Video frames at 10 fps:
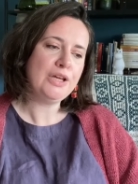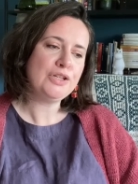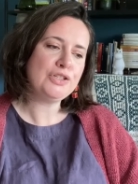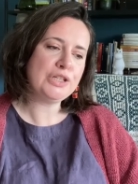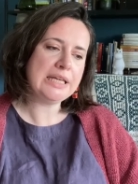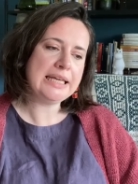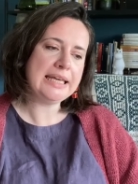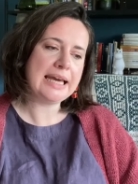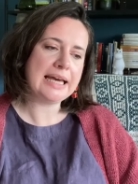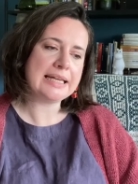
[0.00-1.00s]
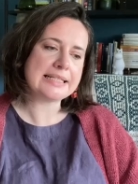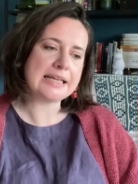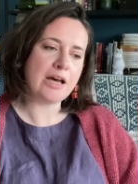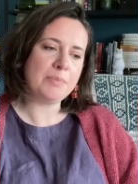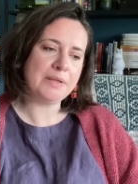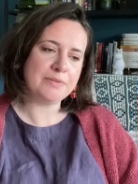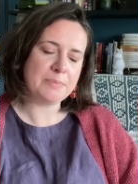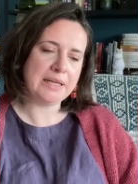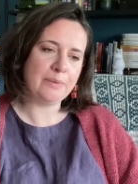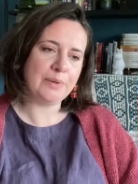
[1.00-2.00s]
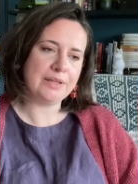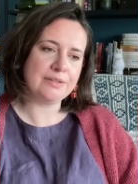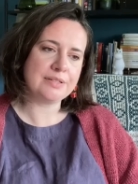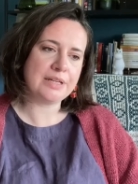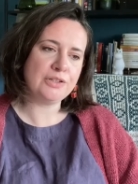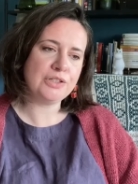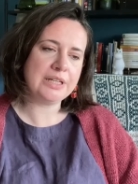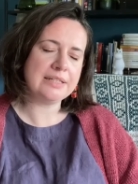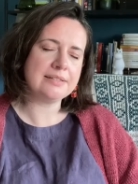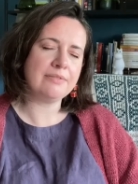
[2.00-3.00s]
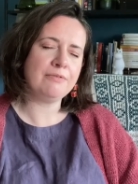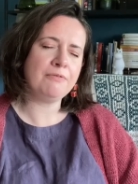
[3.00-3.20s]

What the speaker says: She has a couple of spinning wheels and she has